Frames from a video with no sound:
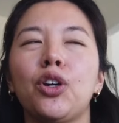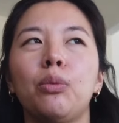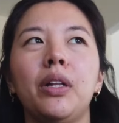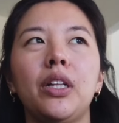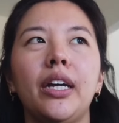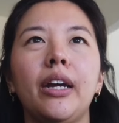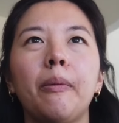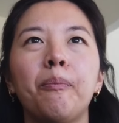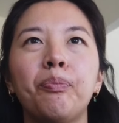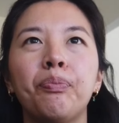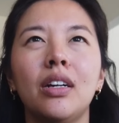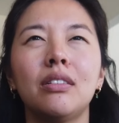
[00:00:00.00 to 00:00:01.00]
little bit like,
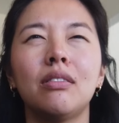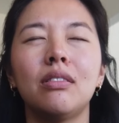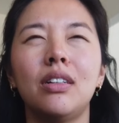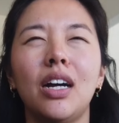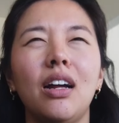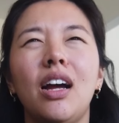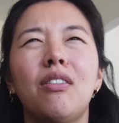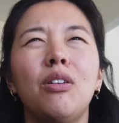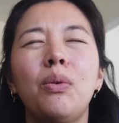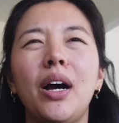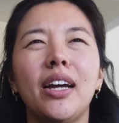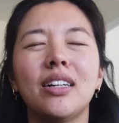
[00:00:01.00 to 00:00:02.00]
I don't
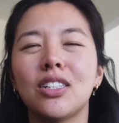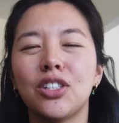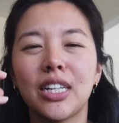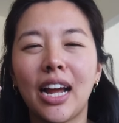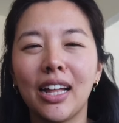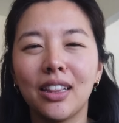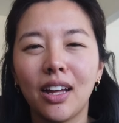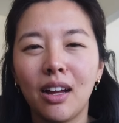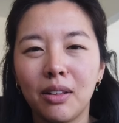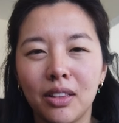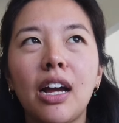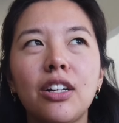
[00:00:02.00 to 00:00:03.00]
know why. It's just like
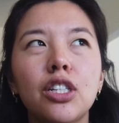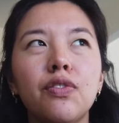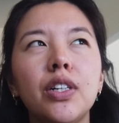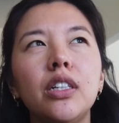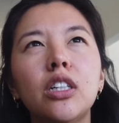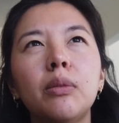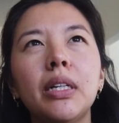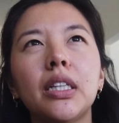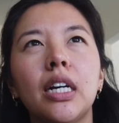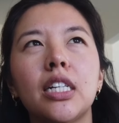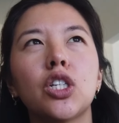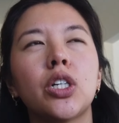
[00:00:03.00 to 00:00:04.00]
I just feel a little bit
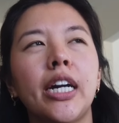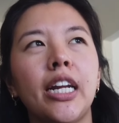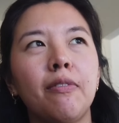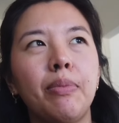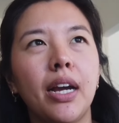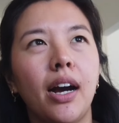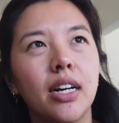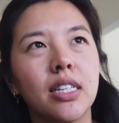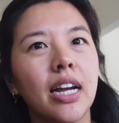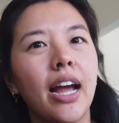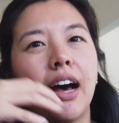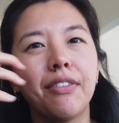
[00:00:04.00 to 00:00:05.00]
less creative
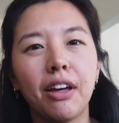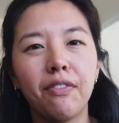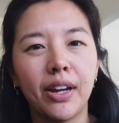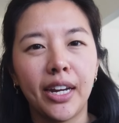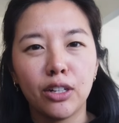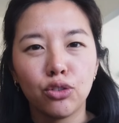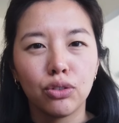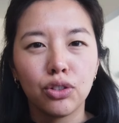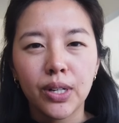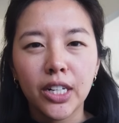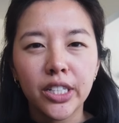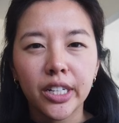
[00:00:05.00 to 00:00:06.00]
because I have that financial
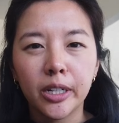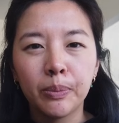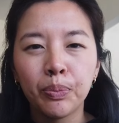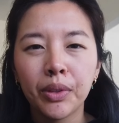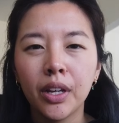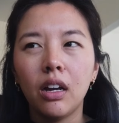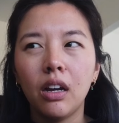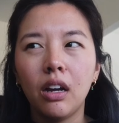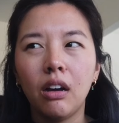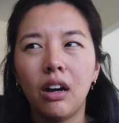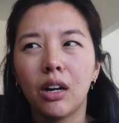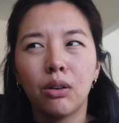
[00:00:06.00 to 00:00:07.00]
stressor.
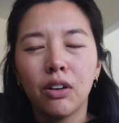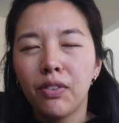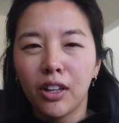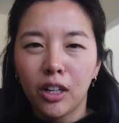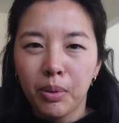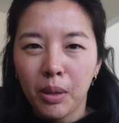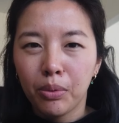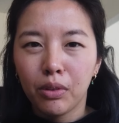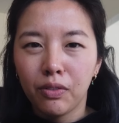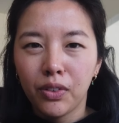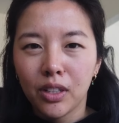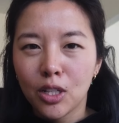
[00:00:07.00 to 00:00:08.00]
I don't know if other
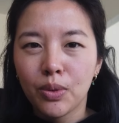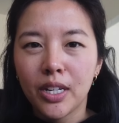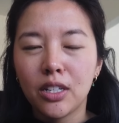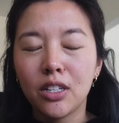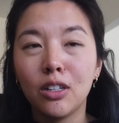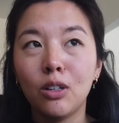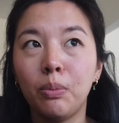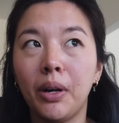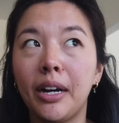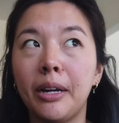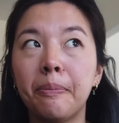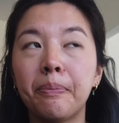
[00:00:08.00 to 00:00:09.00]
people feel this way too,
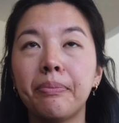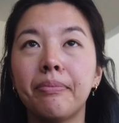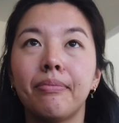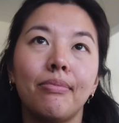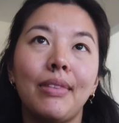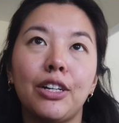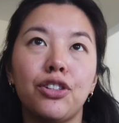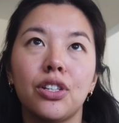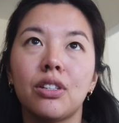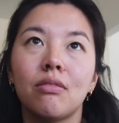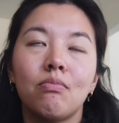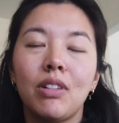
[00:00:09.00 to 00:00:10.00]
but that's
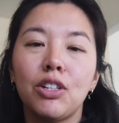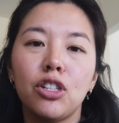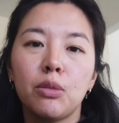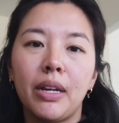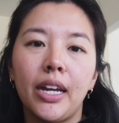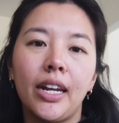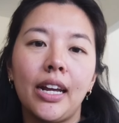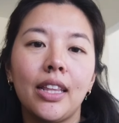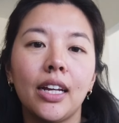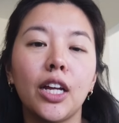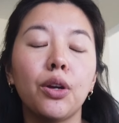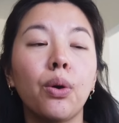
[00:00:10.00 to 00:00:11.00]
just me. And I
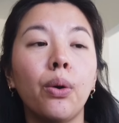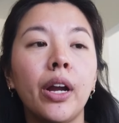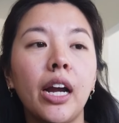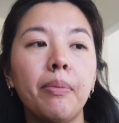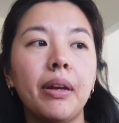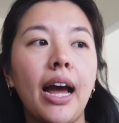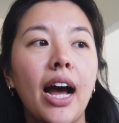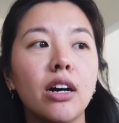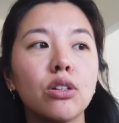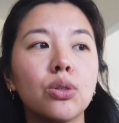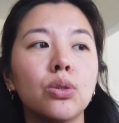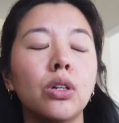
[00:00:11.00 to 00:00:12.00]
think like growing up in a
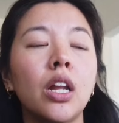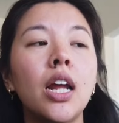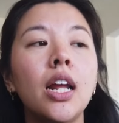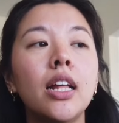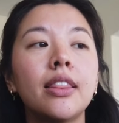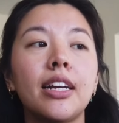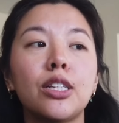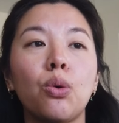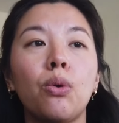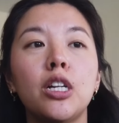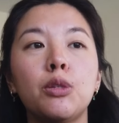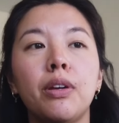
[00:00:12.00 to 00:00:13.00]
household that's
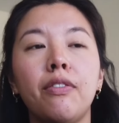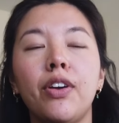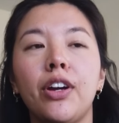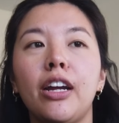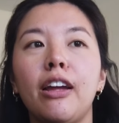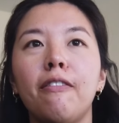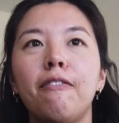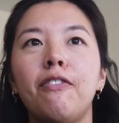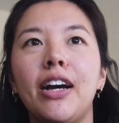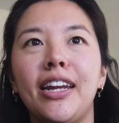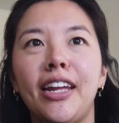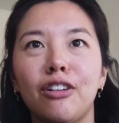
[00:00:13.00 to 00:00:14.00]
always been very
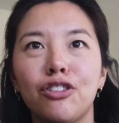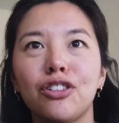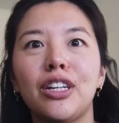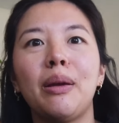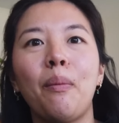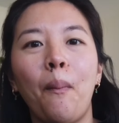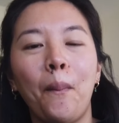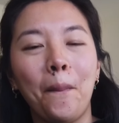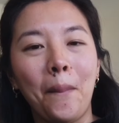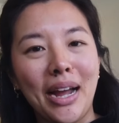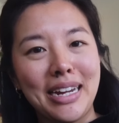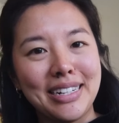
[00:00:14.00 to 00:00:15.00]
financially
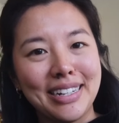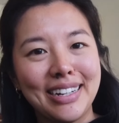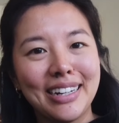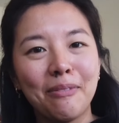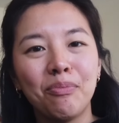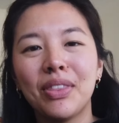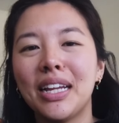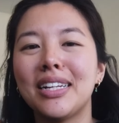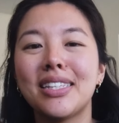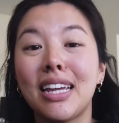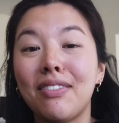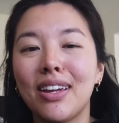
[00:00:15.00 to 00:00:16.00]
minded,
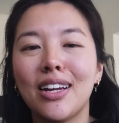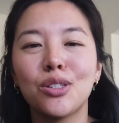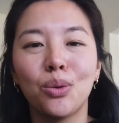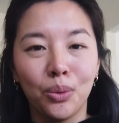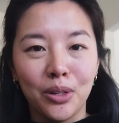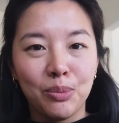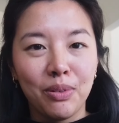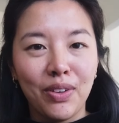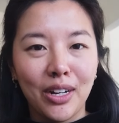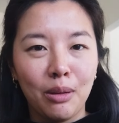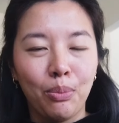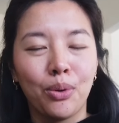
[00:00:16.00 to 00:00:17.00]
like saving has always been
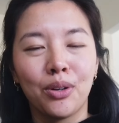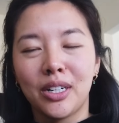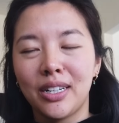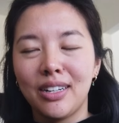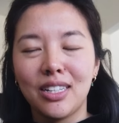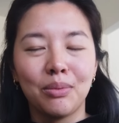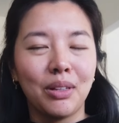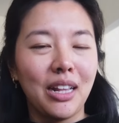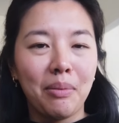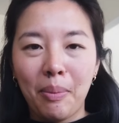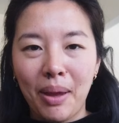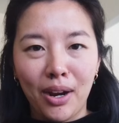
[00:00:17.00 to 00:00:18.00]
very important. It's something
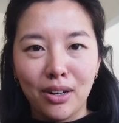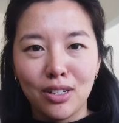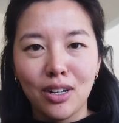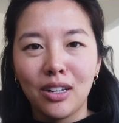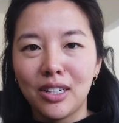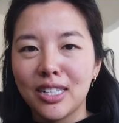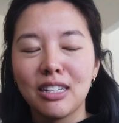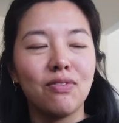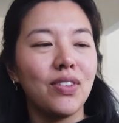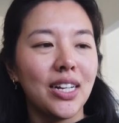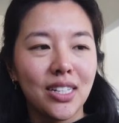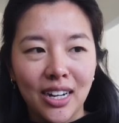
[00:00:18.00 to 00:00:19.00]
that my parents taught us.
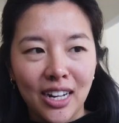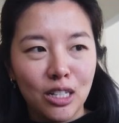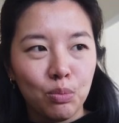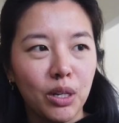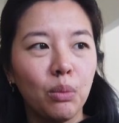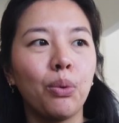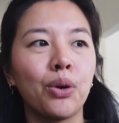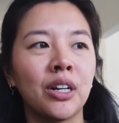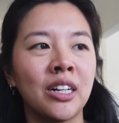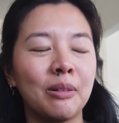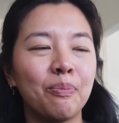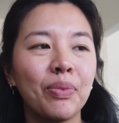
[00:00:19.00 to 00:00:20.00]
Investing has been
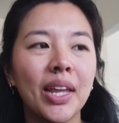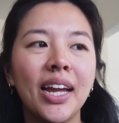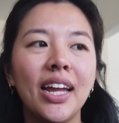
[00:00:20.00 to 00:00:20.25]
important.